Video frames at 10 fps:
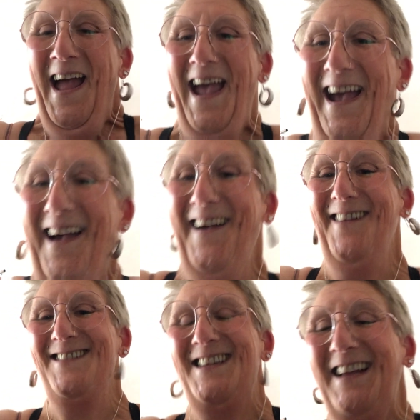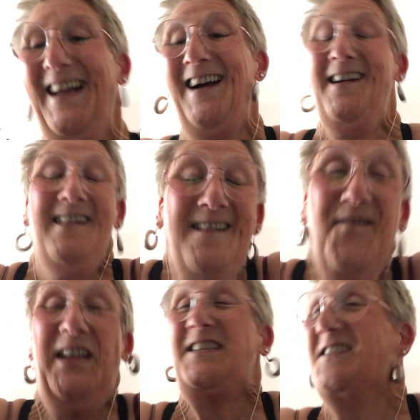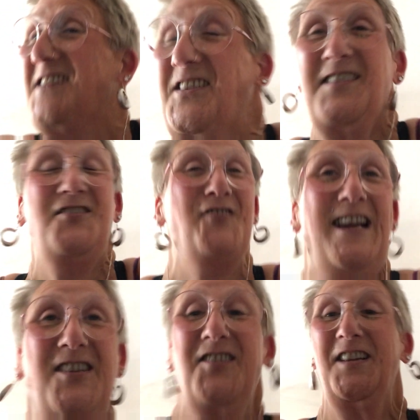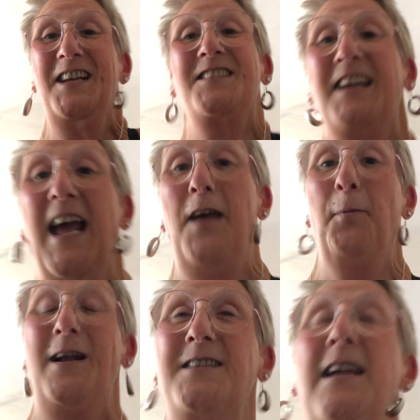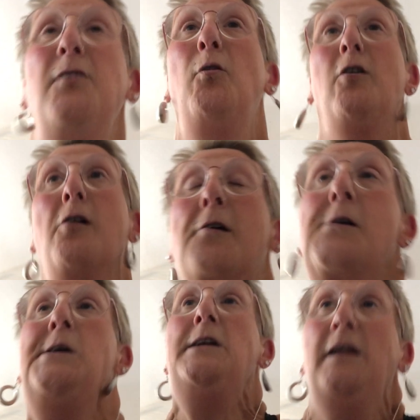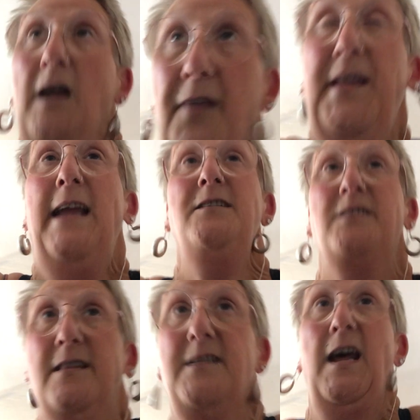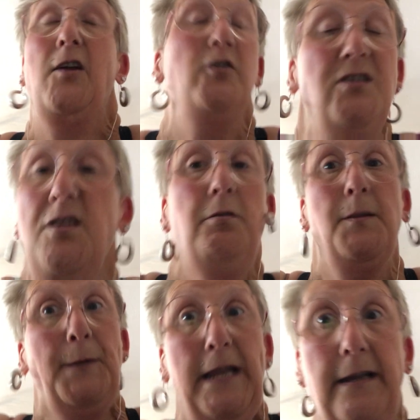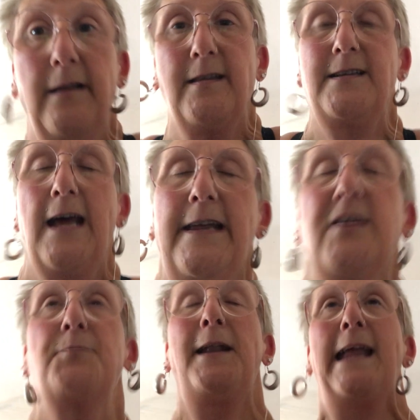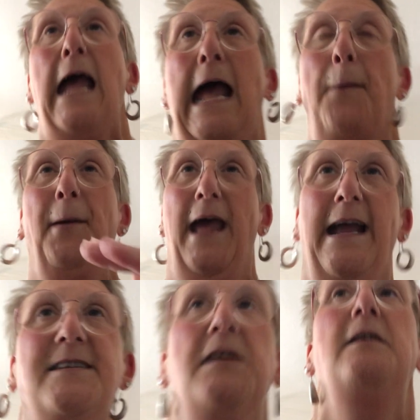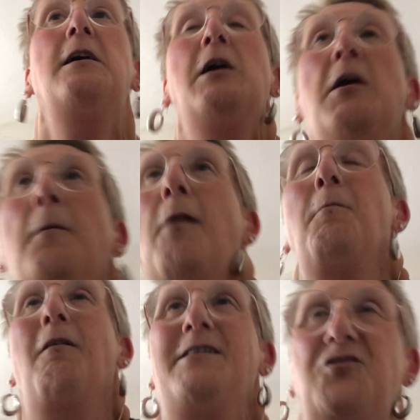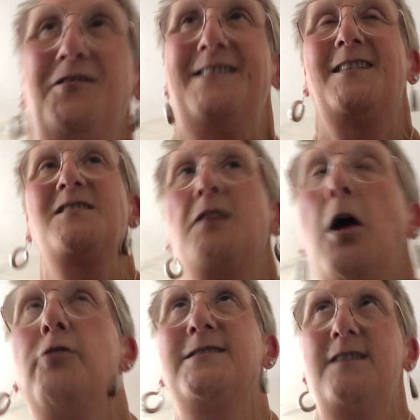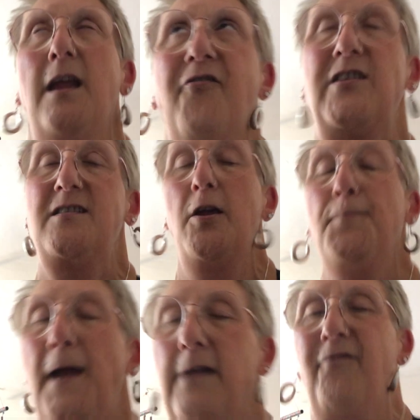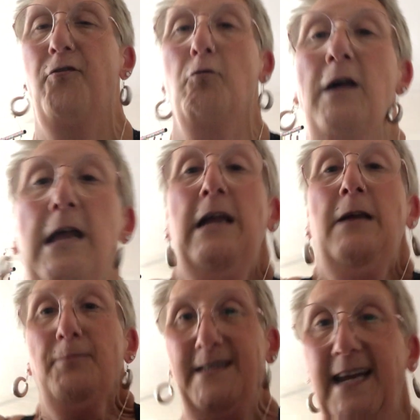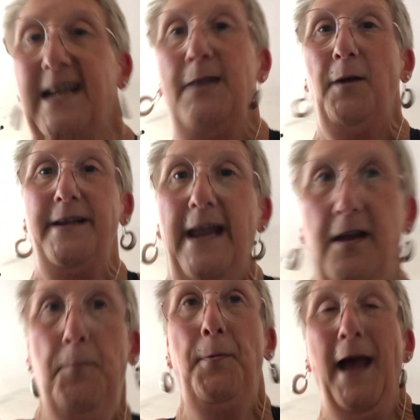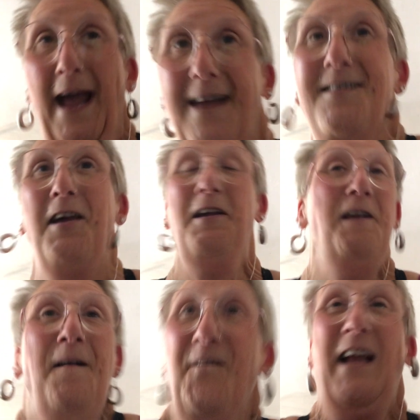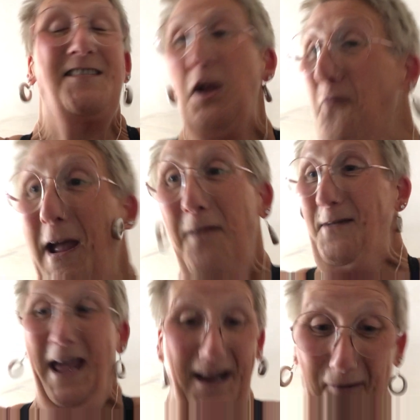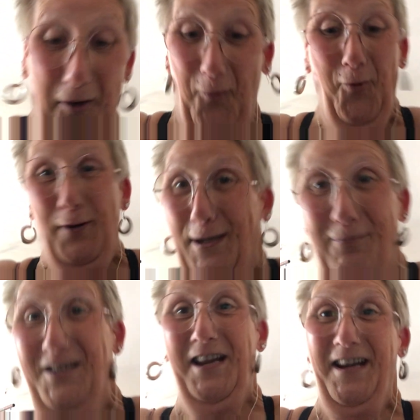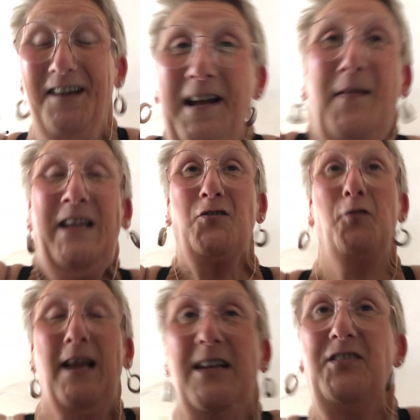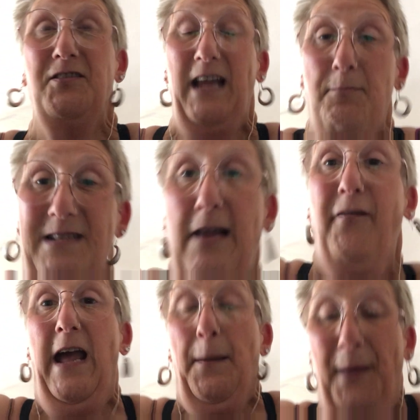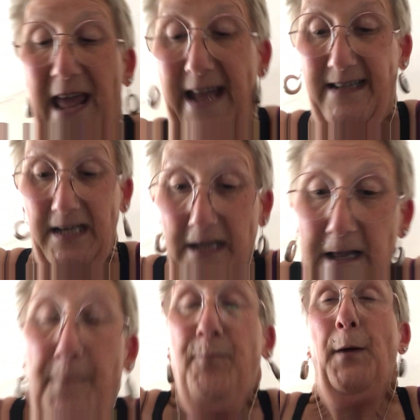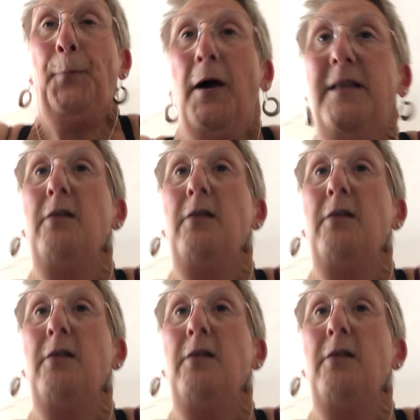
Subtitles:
Oh dear, this is such a strange thing to get, but I tell you what, at the end of the day, I couldn't do it at the beginning of the day, because when I get out of bed, my joints are so stiff and so painful, particularly my neck and back, that there's no way I'm getting on a walking machine. It's all I can do, get myself out of bed. But by the